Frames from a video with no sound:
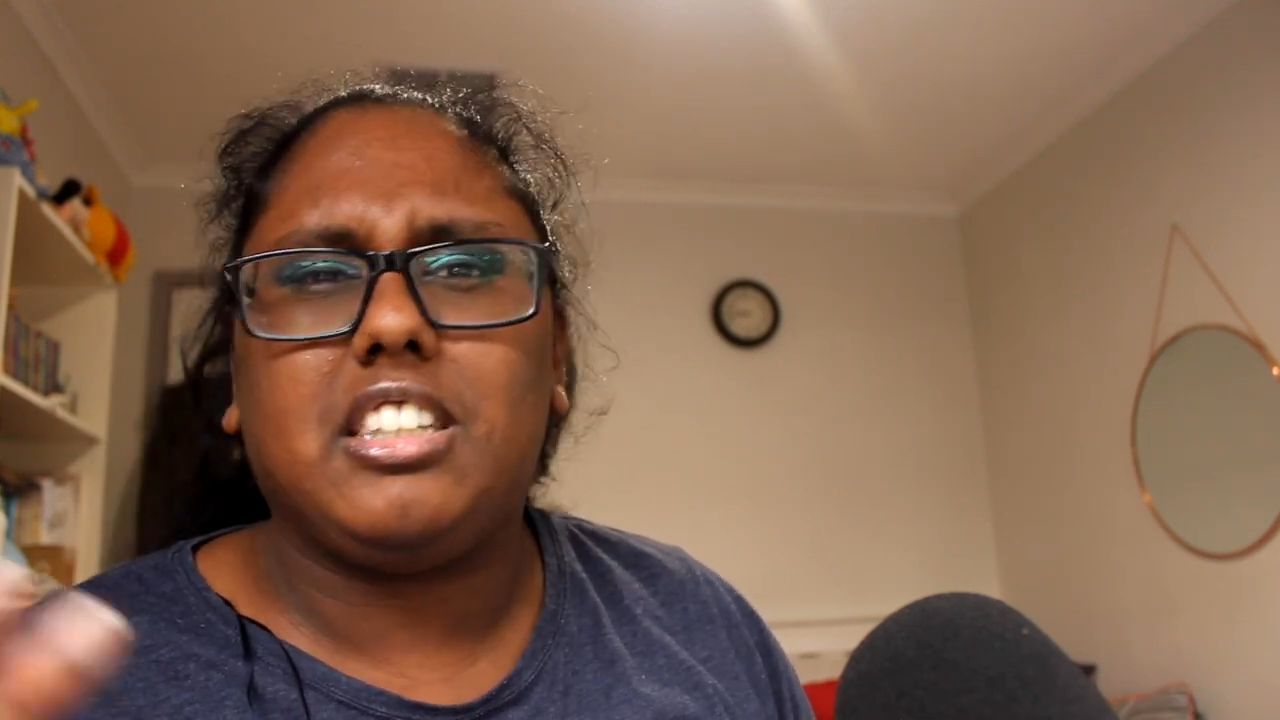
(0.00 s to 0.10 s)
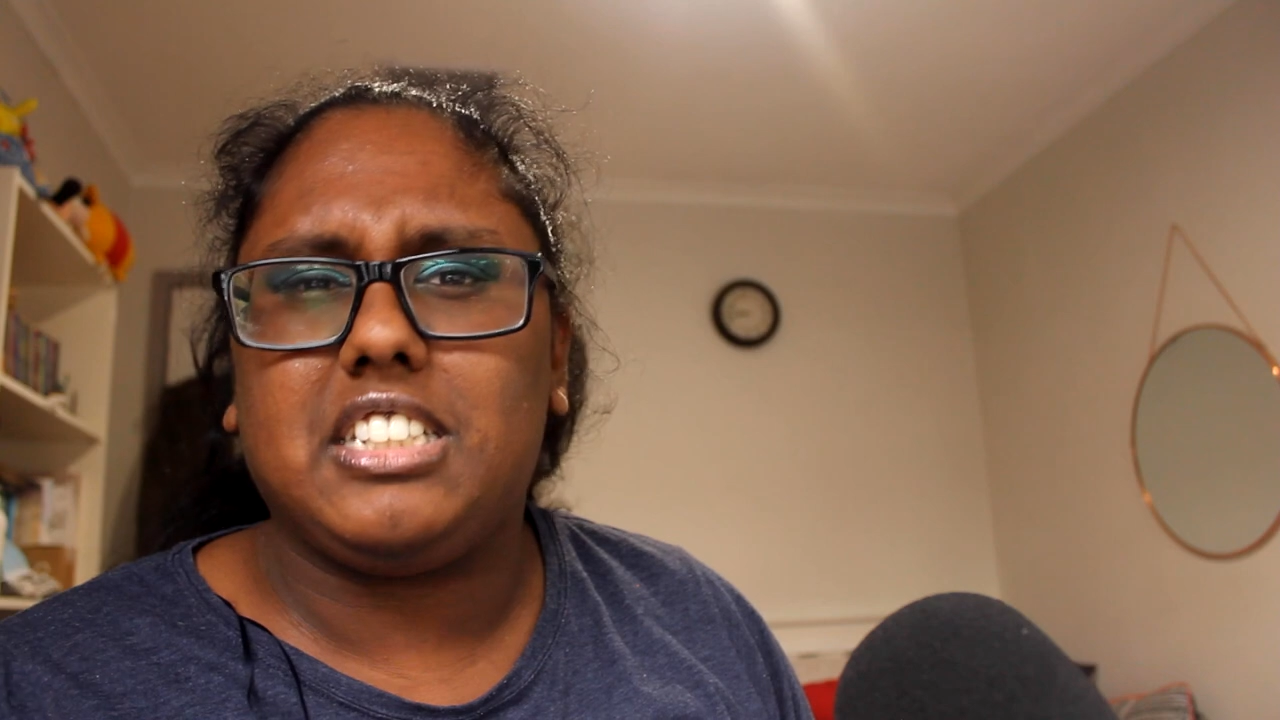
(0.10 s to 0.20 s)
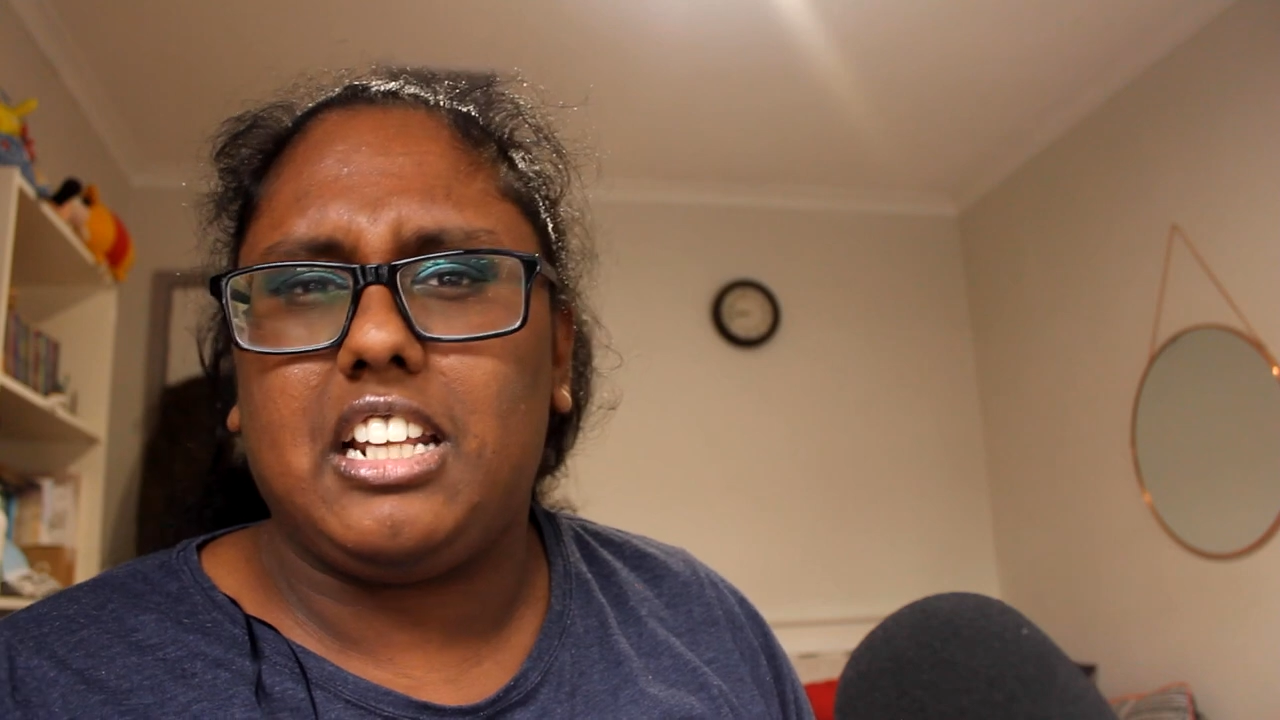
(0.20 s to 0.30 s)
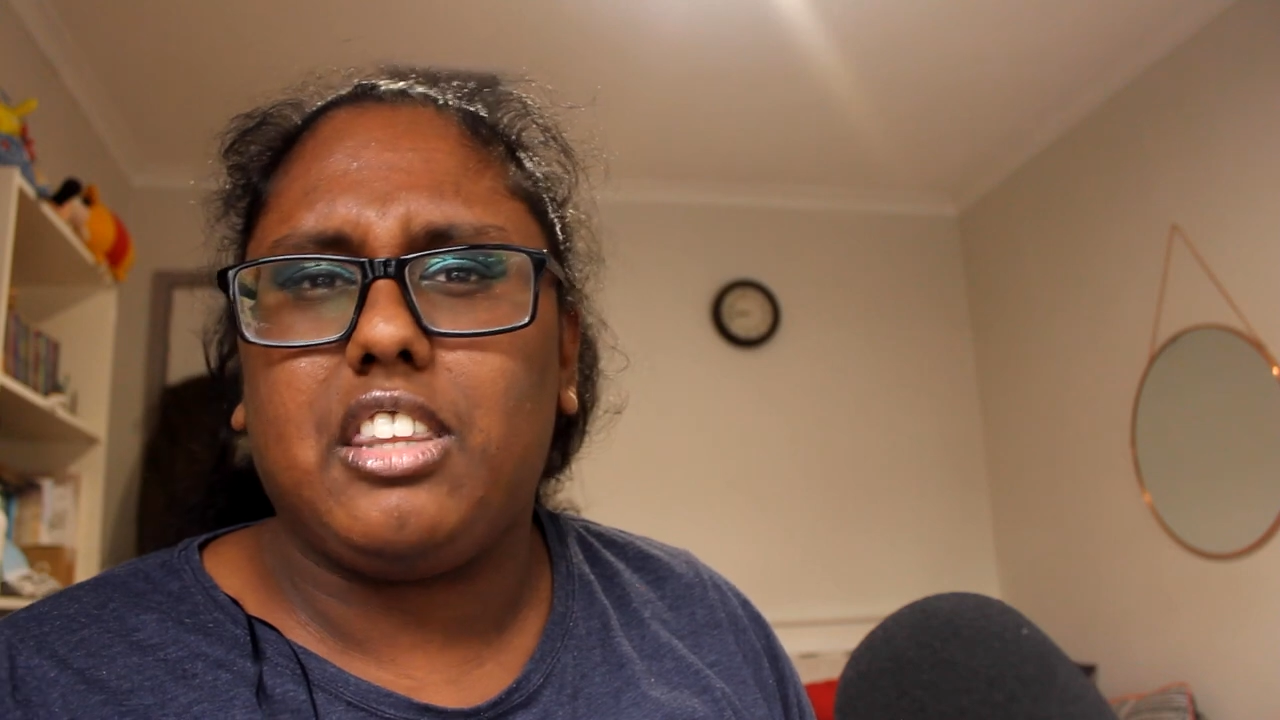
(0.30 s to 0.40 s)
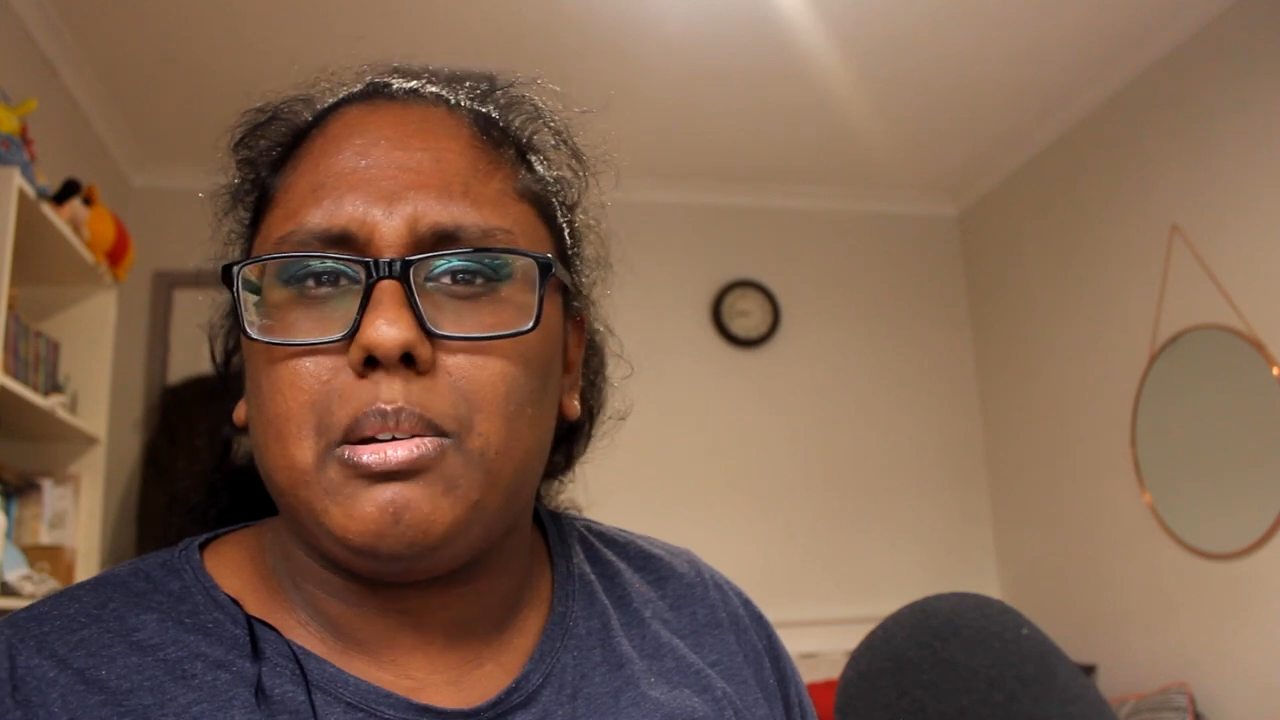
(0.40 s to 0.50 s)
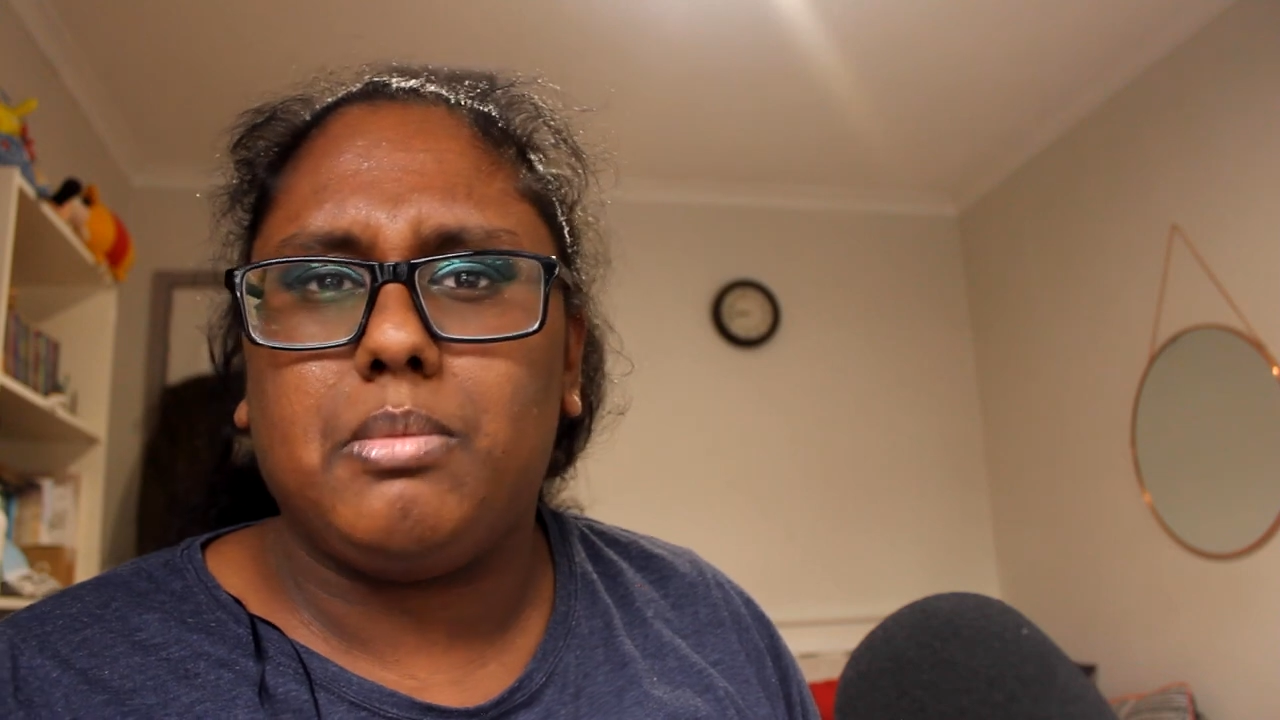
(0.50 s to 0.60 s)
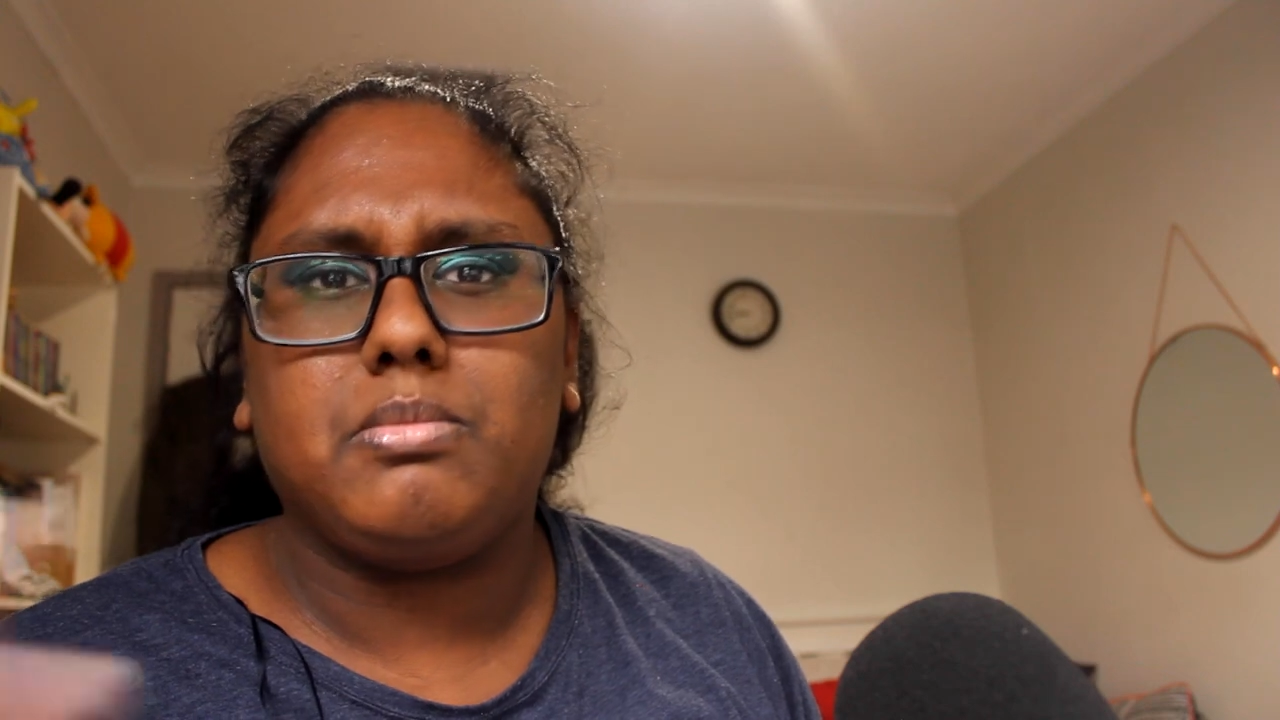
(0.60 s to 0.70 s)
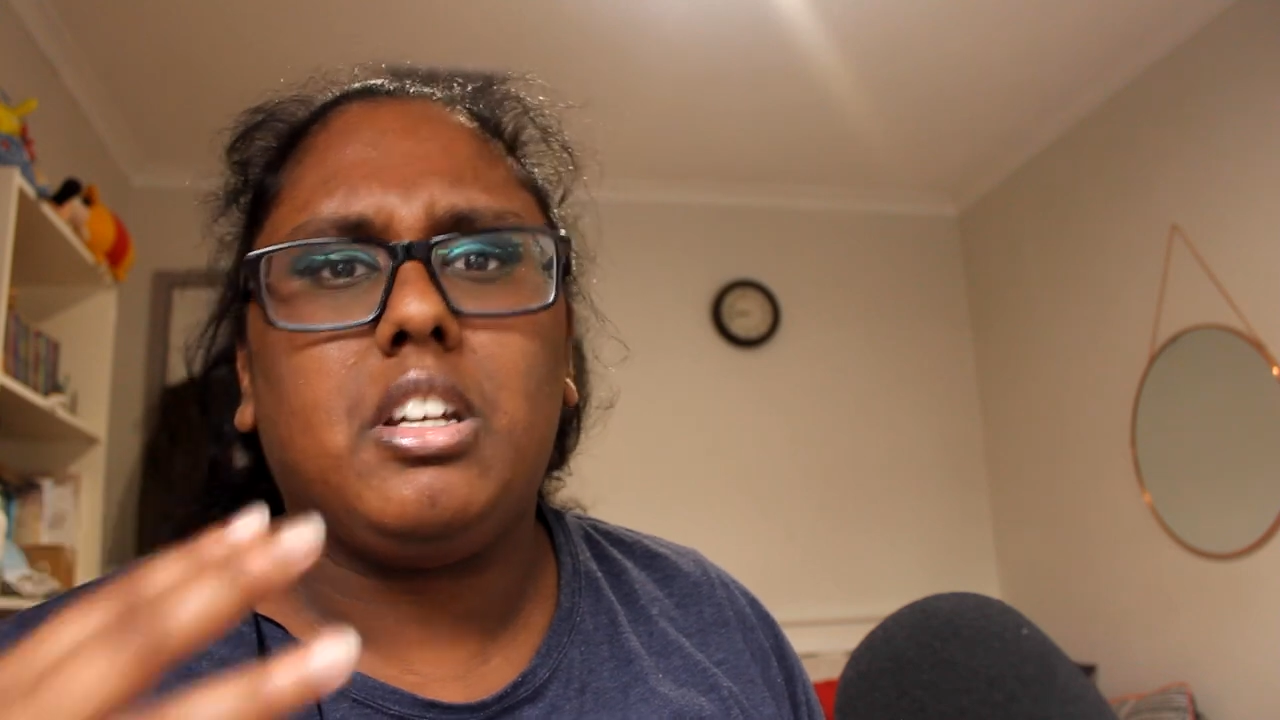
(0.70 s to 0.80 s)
there's another,